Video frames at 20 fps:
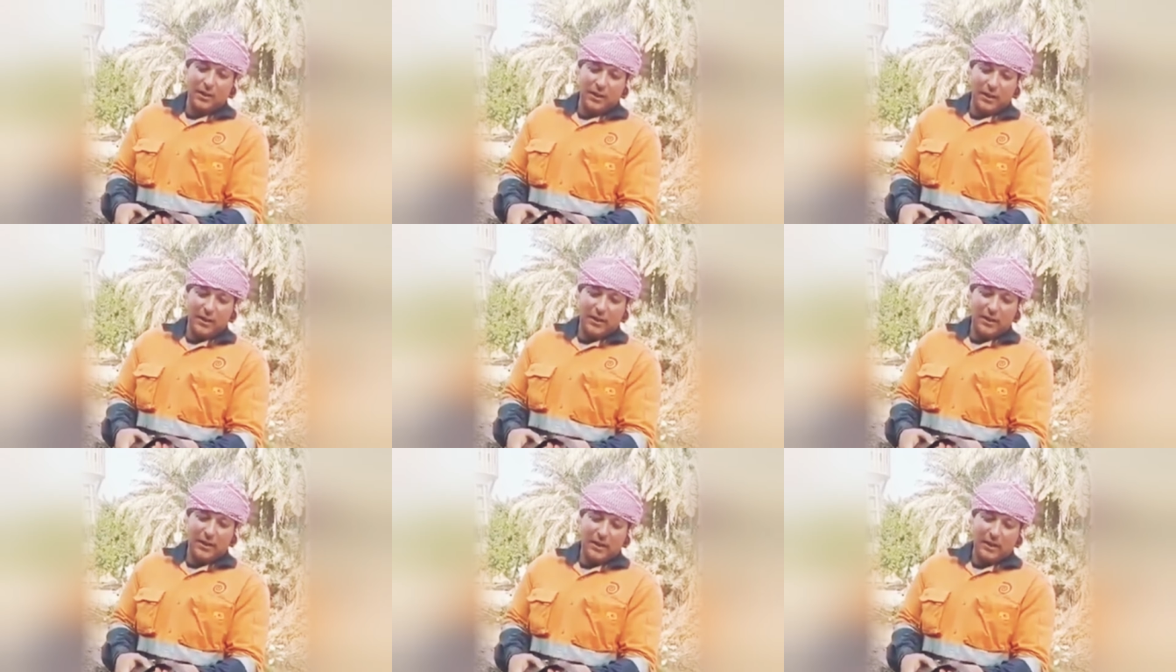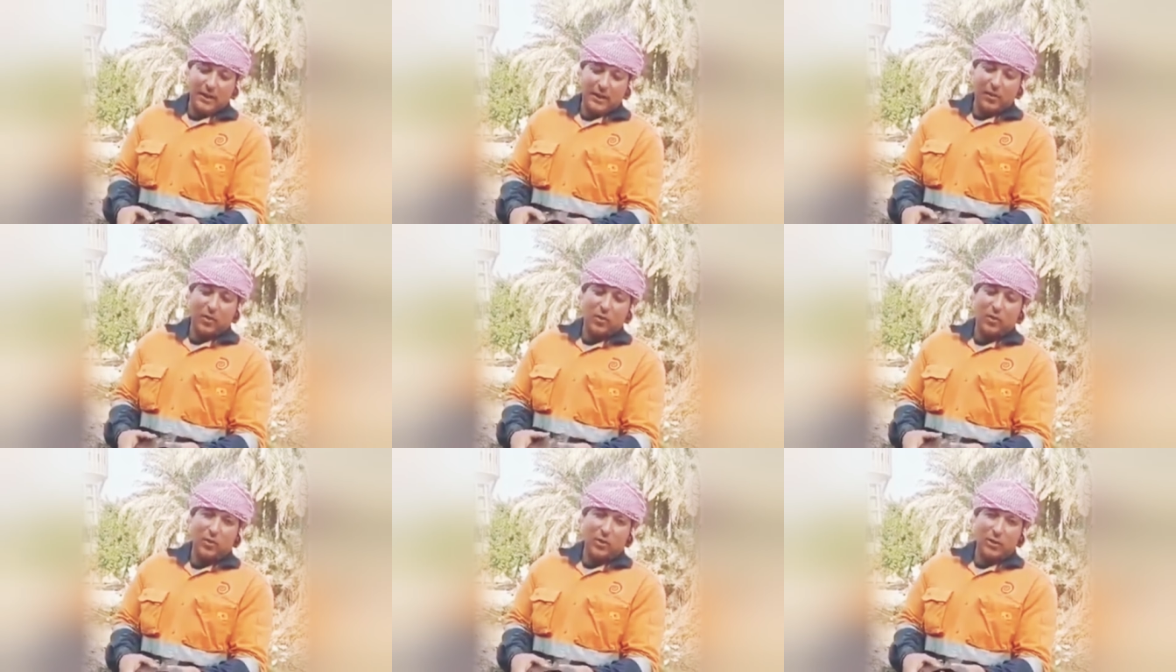watch
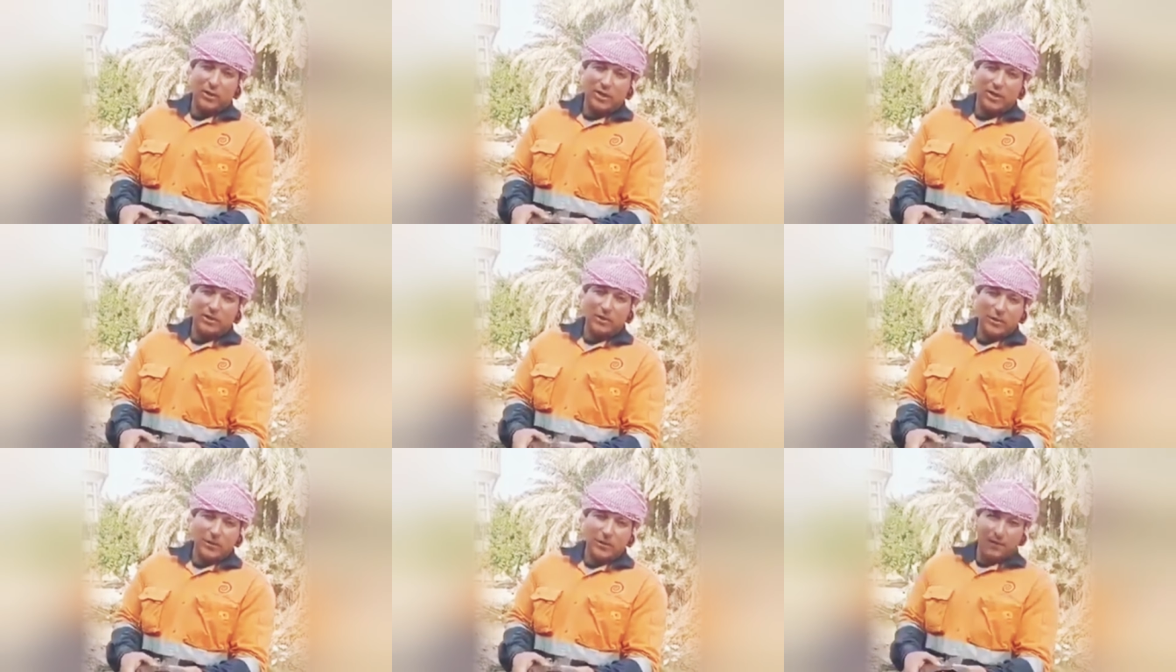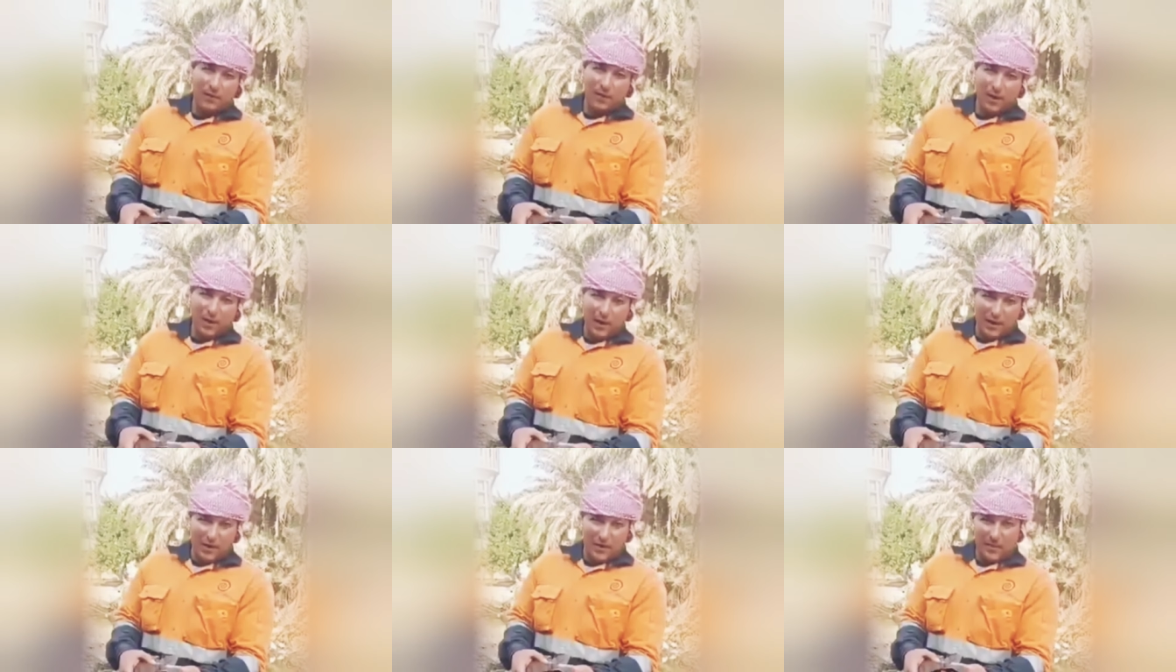this video
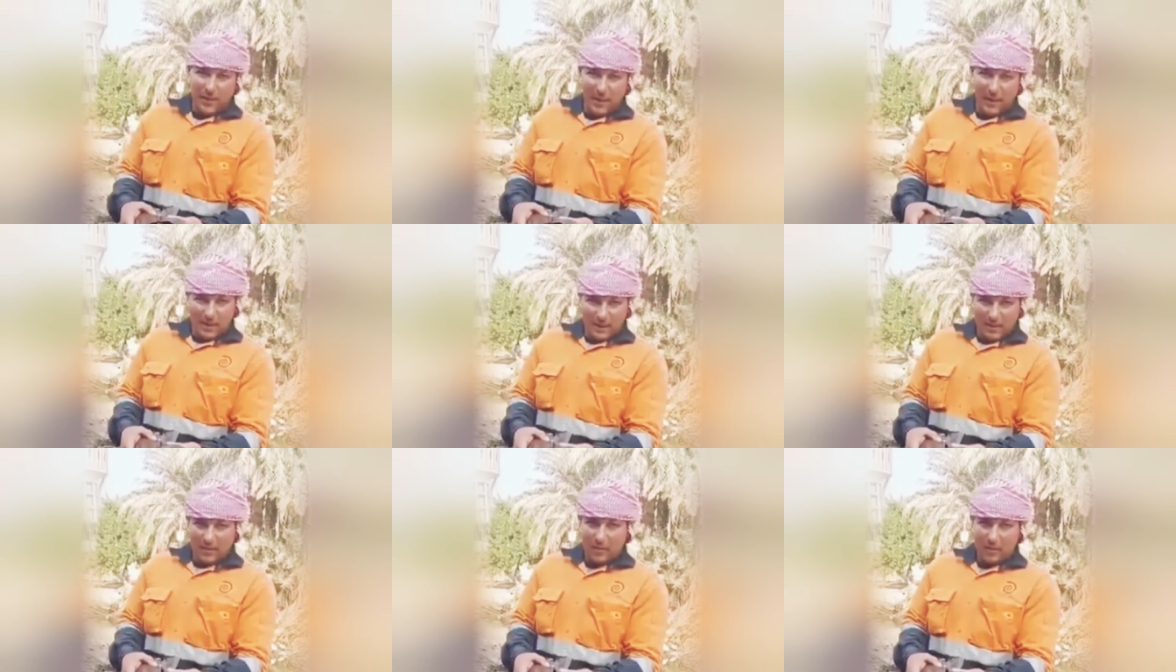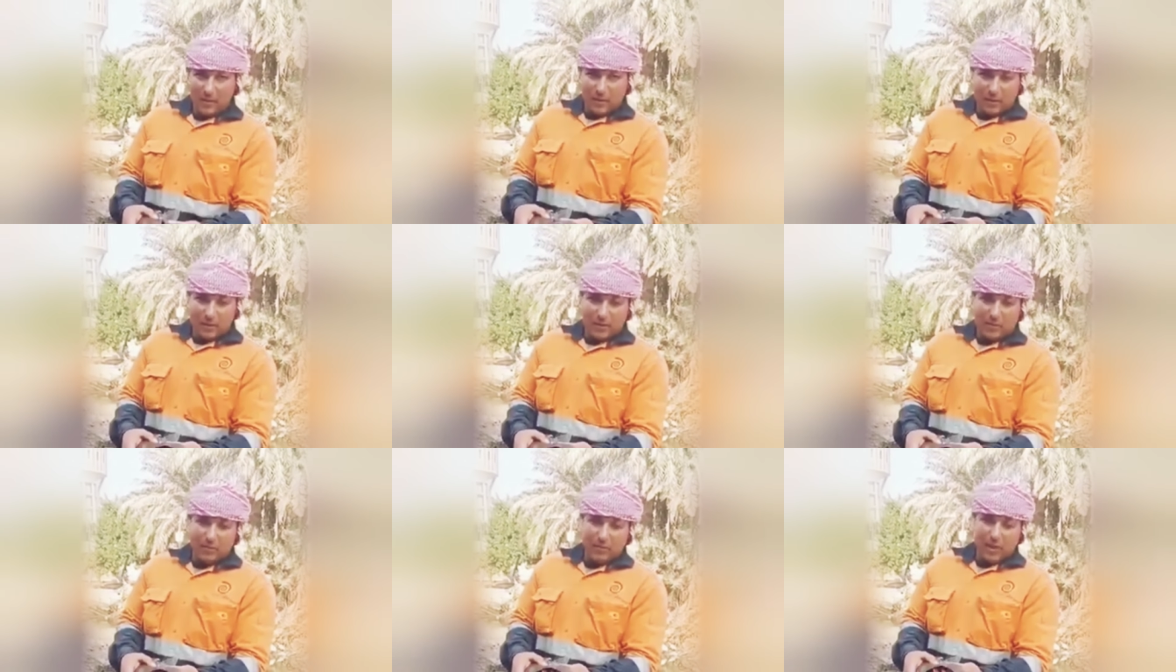of this
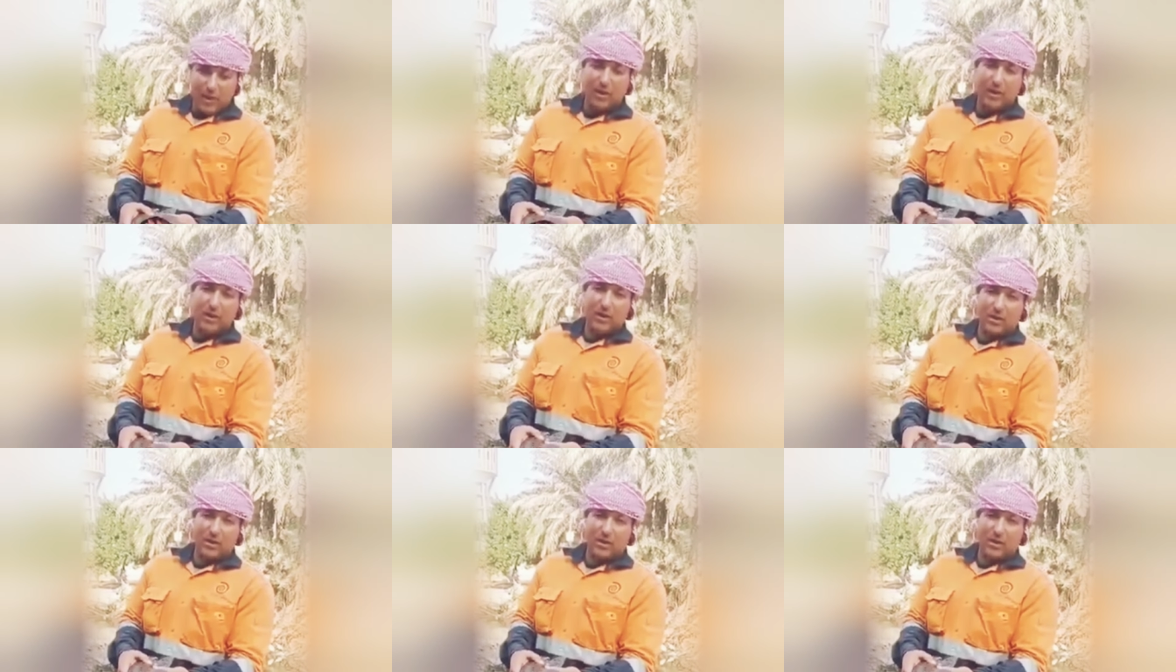Egyptian brother.